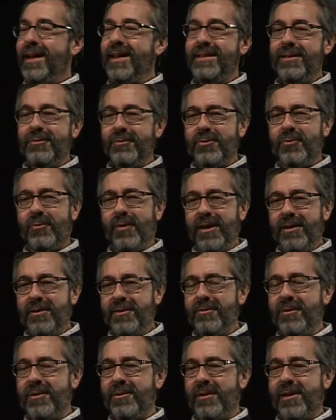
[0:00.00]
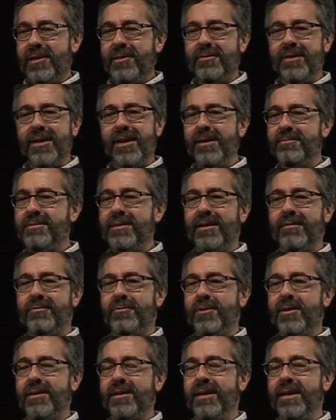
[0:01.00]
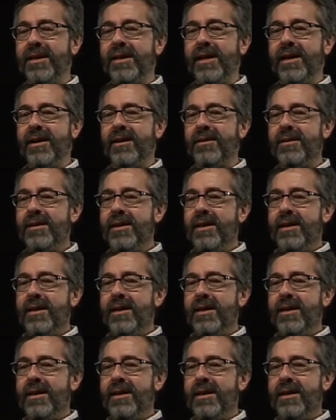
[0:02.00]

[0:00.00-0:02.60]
It's either 22 or 23 games that I've worked on now.